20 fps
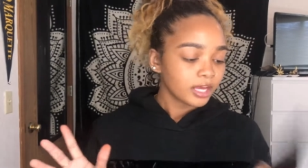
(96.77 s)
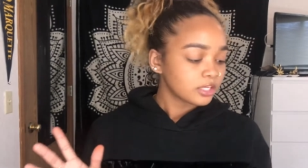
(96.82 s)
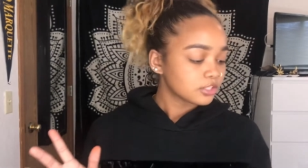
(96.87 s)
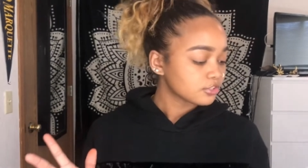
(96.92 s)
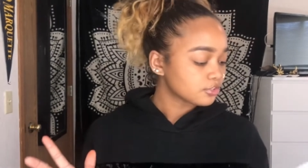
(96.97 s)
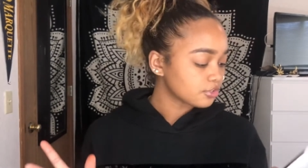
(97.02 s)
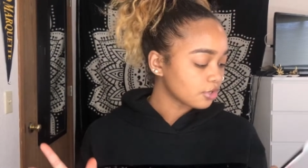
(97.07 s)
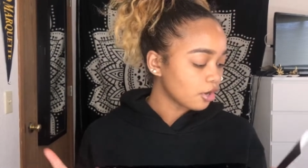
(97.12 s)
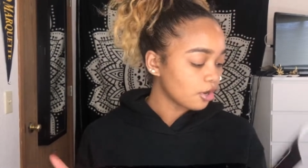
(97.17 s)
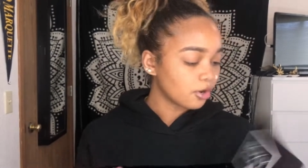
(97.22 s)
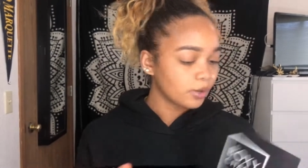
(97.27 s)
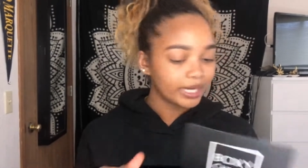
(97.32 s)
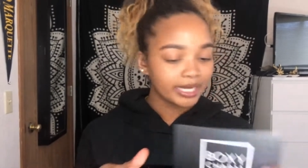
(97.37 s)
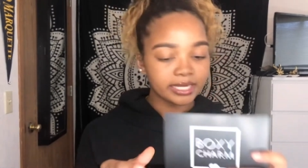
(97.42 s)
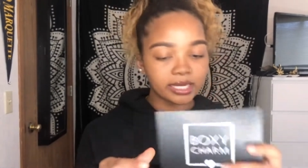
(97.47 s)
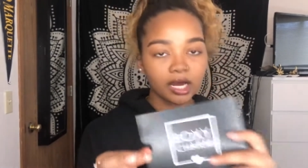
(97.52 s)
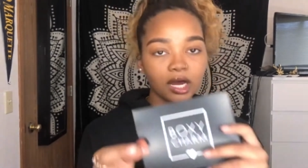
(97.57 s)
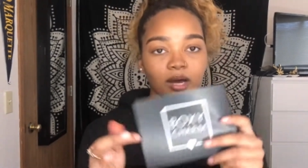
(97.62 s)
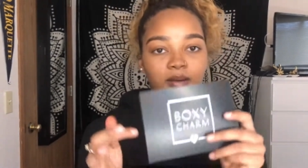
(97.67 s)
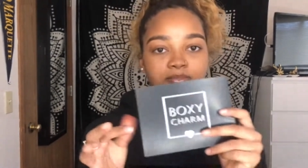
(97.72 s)
So it
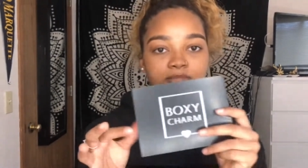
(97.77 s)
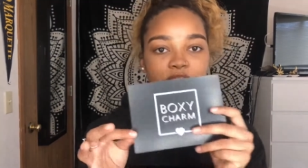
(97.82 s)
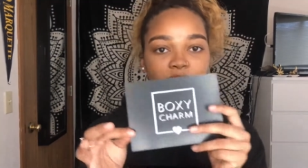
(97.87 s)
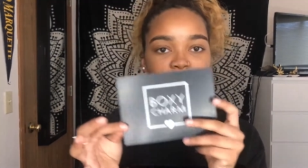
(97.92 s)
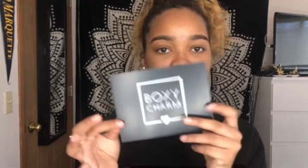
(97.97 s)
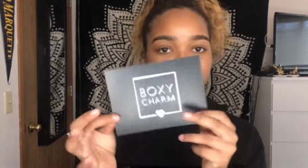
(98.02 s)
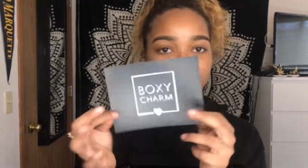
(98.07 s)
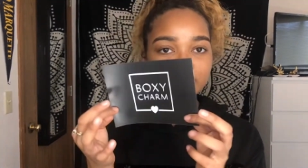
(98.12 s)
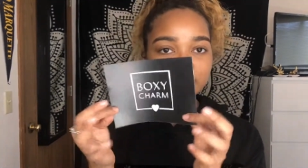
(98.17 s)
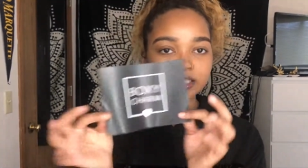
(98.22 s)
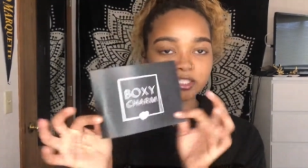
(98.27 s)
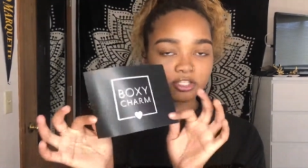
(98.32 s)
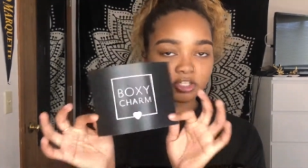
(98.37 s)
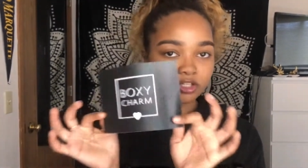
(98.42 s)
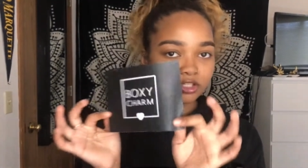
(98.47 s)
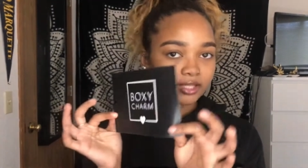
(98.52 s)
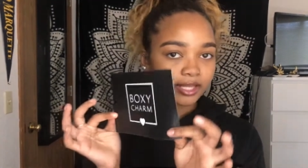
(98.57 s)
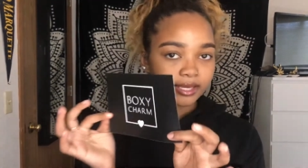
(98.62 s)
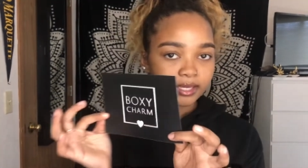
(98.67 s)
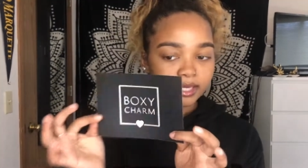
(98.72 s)
comes with this
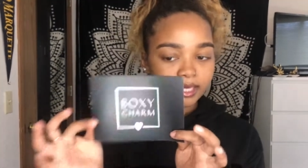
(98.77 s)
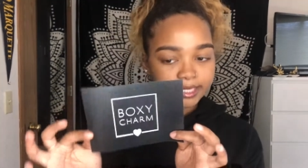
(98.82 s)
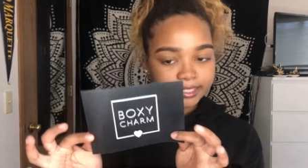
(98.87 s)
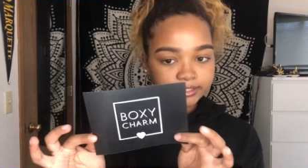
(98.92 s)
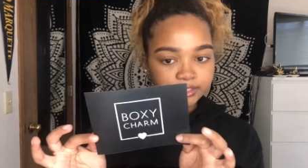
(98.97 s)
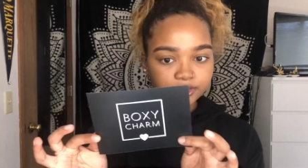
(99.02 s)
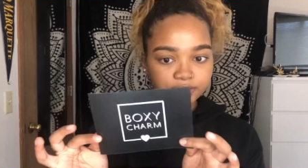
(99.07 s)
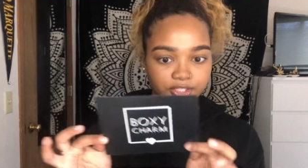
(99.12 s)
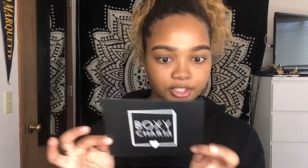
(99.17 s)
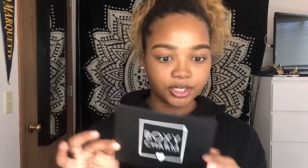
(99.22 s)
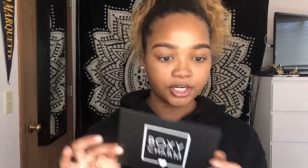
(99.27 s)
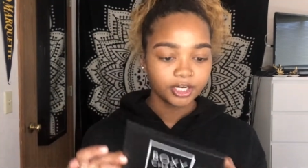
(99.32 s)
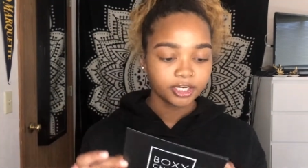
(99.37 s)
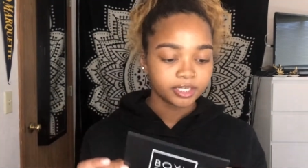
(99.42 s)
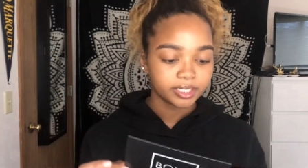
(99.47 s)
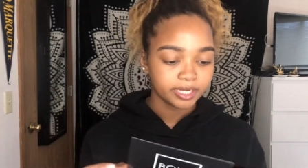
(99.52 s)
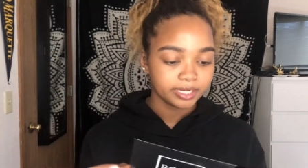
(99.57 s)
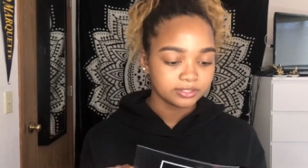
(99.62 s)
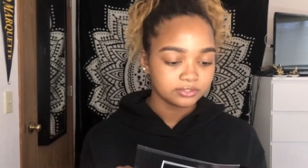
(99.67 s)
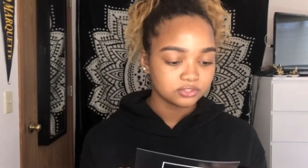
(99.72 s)
little like
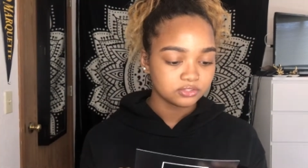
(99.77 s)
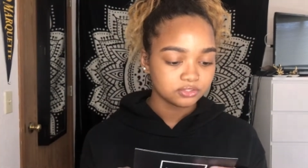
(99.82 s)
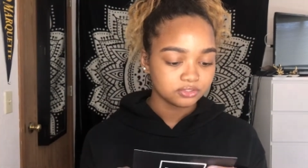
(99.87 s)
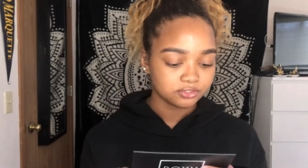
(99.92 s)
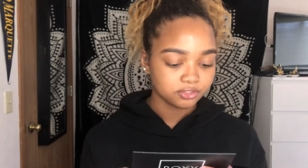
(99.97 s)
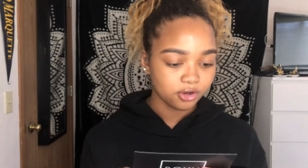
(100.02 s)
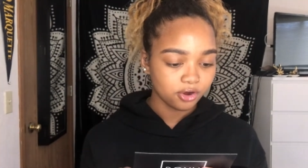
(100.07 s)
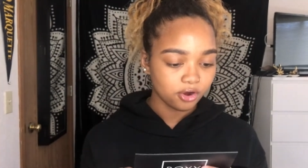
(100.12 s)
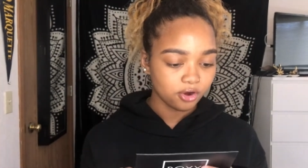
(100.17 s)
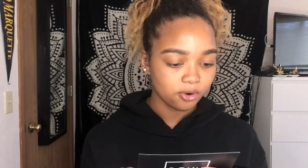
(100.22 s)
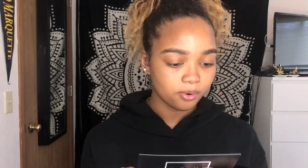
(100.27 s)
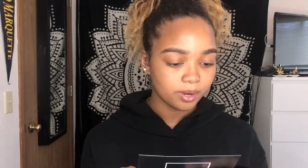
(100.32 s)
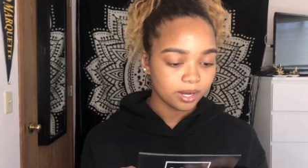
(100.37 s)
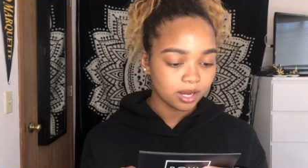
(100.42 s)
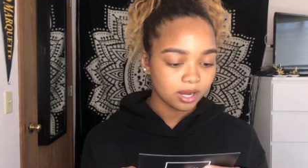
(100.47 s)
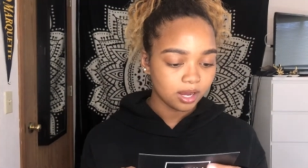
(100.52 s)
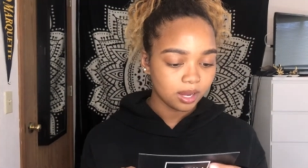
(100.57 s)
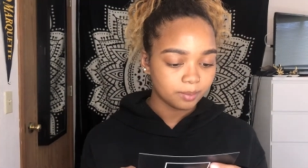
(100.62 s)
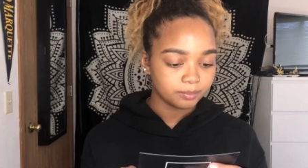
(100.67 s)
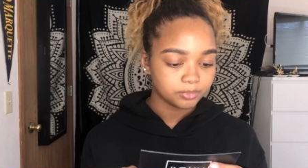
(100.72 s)
insert, and so
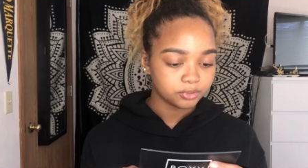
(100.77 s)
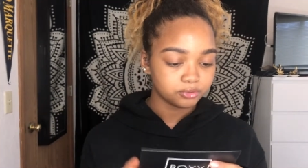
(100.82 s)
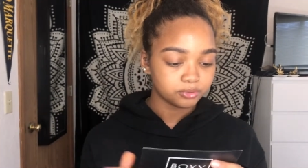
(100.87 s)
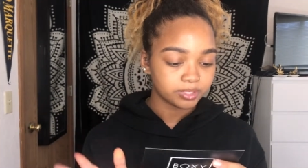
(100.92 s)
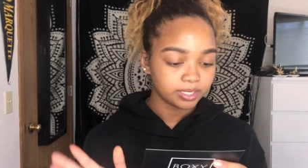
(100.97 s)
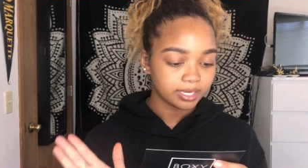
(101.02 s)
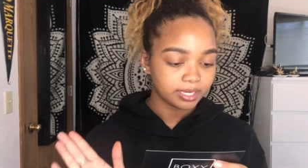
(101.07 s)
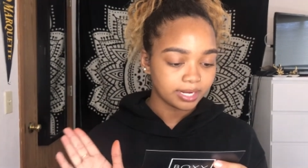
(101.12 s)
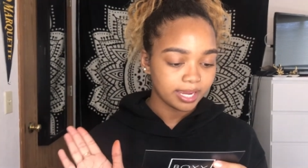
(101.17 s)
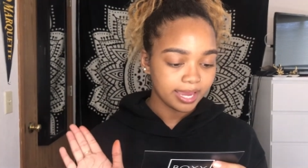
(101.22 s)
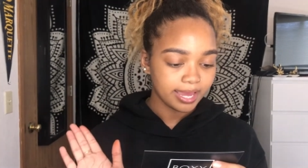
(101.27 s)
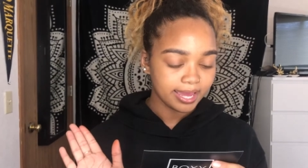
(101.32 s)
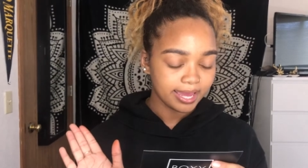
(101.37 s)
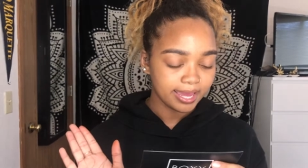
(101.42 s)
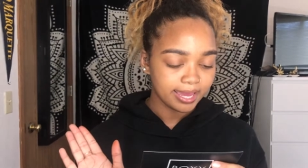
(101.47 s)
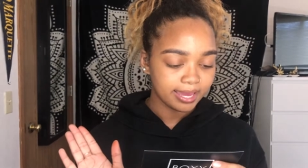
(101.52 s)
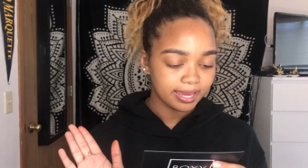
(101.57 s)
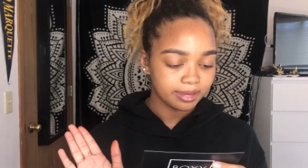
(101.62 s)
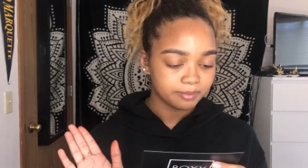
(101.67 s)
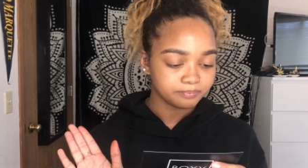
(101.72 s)
you get
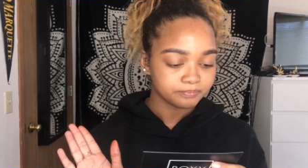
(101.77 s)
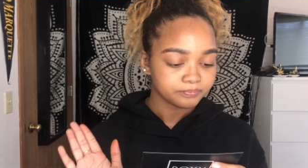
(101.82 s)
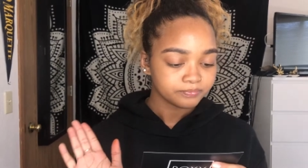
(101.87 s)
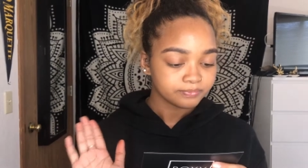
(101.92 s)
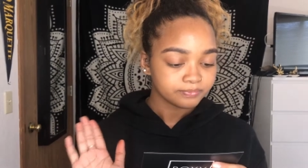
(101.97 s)
a